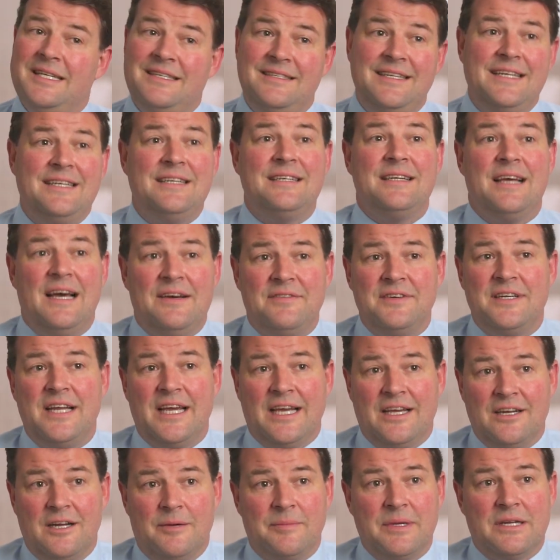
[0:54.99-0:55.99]
didn't have an
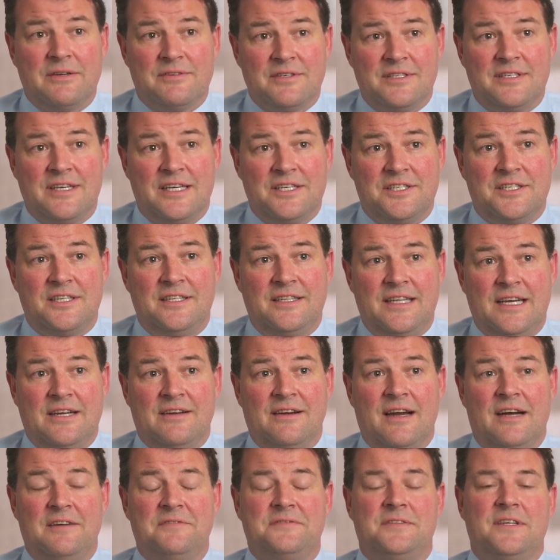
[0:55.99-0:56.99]
economic recession
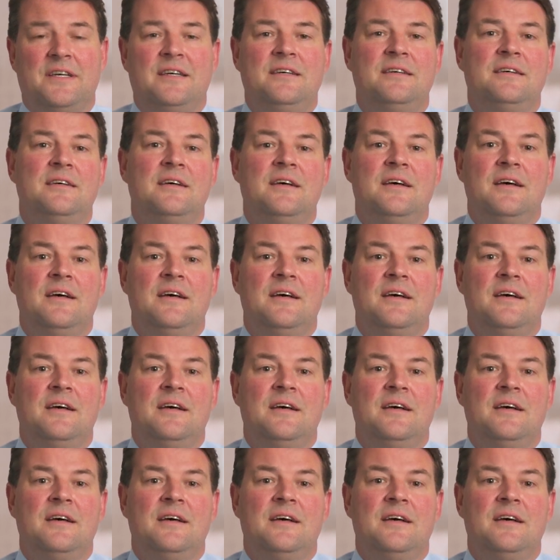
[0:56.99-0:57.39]
thereafter.